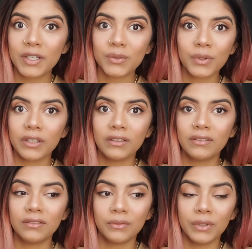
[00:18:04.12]

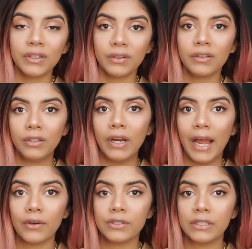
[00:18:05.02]
when they're in their
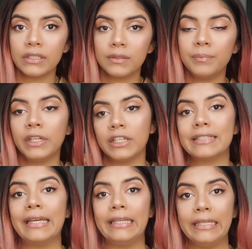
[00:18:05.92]
houses because
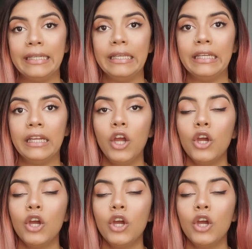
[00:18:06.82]
they need